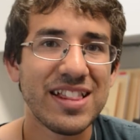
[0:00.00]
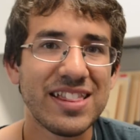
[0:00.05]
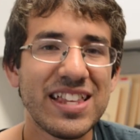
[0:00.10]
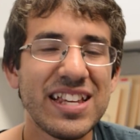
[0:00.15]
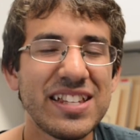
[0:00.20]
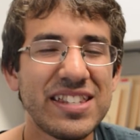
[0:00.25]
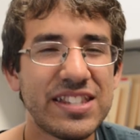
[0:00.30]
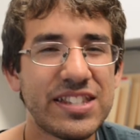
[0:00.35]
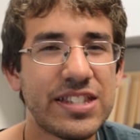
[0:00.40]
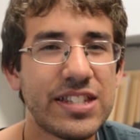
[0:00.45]

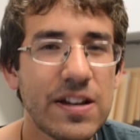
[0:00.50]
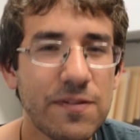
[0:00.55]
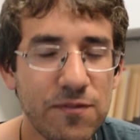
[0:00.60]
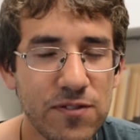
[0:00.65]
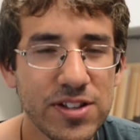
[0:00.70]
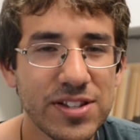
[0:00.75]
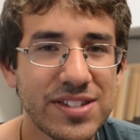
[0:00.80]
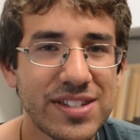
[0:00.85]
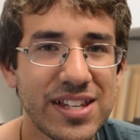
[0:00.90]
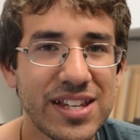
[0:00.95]
These
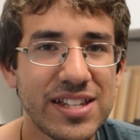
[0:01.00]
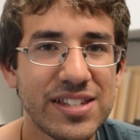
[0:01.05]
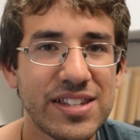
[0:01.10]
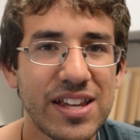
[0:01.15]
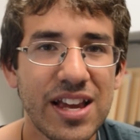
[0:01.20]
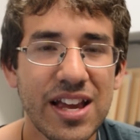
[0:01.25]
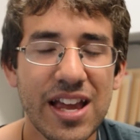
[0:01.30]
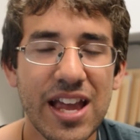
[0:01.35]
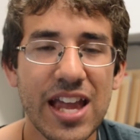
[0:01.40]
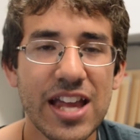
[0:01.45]
differences
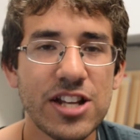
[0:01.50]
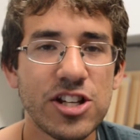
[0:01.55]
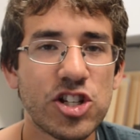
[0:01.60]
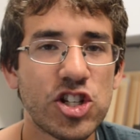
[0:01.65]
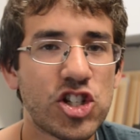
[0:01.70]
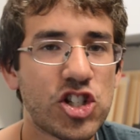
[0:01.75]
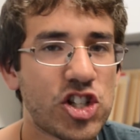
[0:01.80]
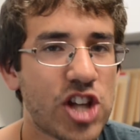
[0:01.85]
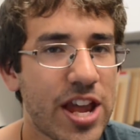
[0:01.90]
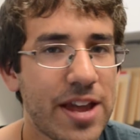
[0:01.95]
in
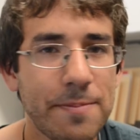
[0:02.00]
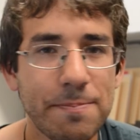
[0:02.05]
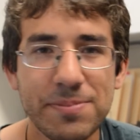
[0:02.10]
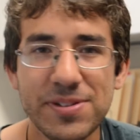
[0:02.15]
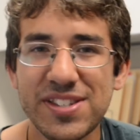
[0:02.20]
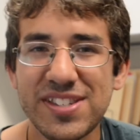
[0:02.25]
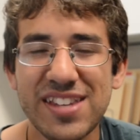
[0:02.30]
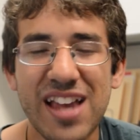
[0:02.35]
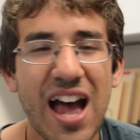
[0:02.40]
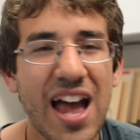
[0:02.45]
shape,
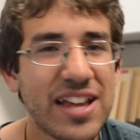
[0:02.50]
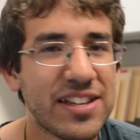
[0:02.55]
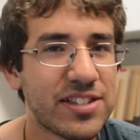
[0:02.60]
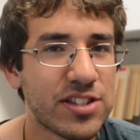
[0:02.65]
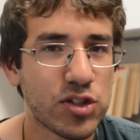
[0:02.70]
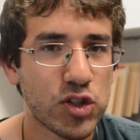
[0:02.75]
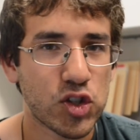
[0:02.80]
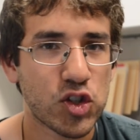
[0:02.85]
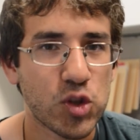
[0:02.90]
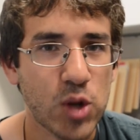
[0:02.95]
size,
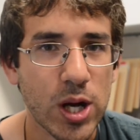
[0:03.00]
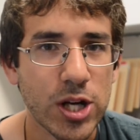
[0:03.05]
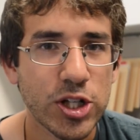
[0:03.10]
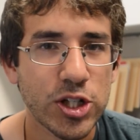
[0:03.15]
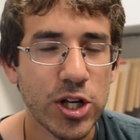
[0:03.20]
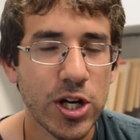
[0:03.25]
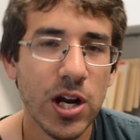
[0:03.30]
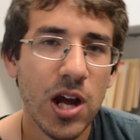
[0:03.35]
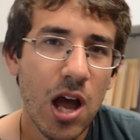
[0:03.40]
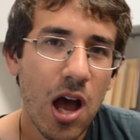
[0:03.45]
and
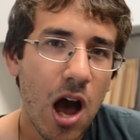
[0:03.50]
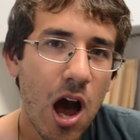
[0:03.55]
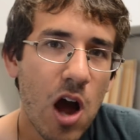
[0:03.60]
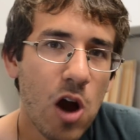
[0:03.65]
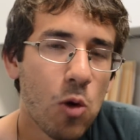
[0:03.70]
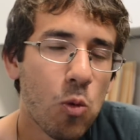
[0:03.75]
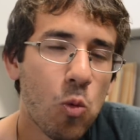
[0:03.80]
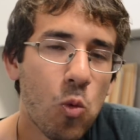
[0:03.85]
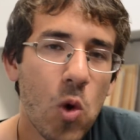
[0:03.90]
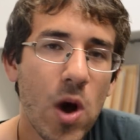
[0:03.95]
structure
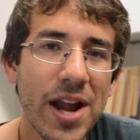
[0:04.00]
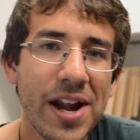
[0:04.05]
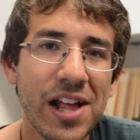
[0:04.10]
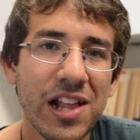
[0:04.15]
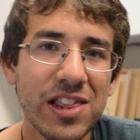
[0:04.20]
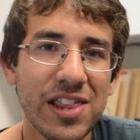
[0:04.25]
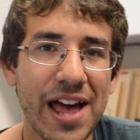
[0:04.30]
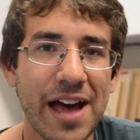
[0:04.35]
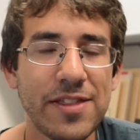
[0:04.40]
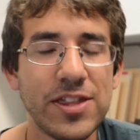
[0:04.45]
are what
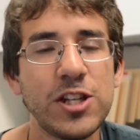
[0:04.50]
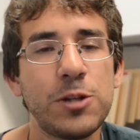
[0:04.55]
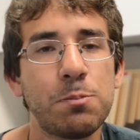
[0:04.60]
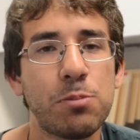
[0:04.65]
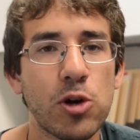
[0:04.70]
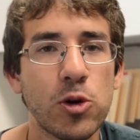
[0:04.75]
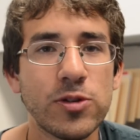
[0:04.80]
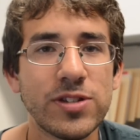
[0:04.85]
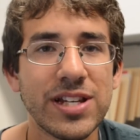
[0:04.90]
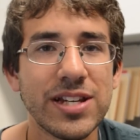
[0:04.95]
allow these
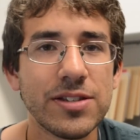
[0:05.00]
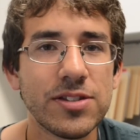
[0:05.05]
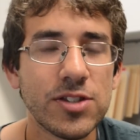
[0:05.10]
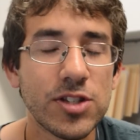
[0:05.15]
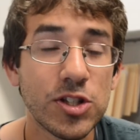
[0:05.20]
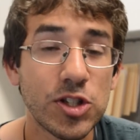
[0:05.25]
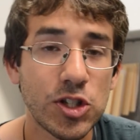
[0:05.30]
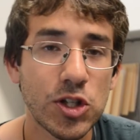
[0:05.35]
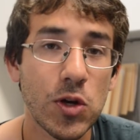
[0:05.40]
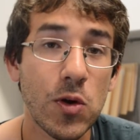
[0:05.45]
proteins
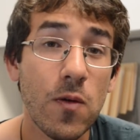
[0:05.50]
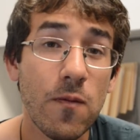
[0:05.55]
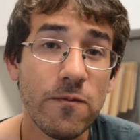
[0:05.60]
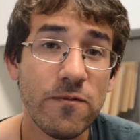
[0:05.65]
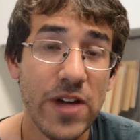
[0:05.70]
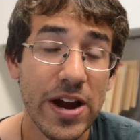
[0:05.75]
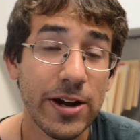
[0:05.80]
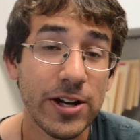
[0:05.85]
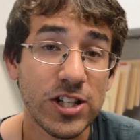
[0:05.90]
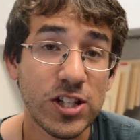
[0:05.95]
to do
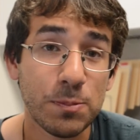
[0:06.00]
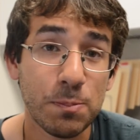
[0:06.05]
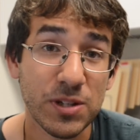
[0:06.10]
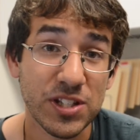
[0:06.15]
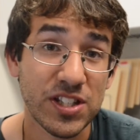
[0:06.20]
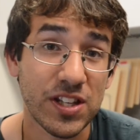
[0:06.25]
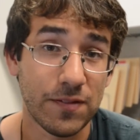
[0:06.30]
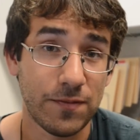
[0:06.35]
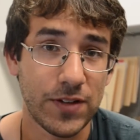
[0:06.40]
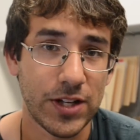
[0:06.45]
very
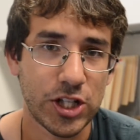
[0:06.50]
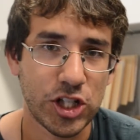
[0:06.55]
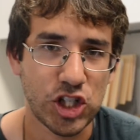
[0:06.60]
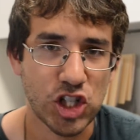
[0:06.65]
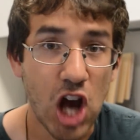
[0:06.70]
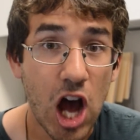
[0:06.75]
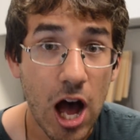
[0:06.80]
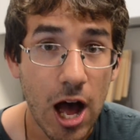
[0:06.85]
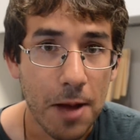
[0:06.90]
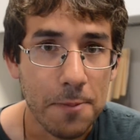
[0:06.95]
specific
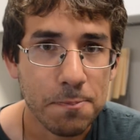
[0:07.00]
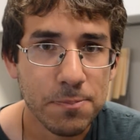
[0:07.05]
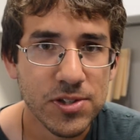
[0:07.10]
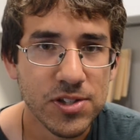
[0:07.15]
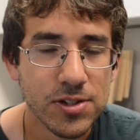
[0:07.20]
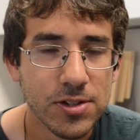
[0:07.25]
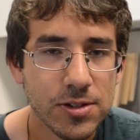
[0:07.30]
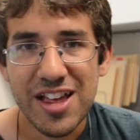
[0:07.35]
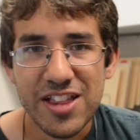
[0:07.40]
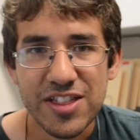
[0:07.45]

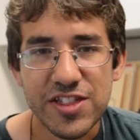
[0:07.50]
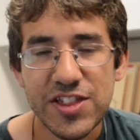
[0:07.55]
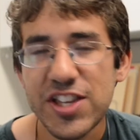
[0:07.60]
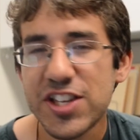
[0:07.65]
jobs.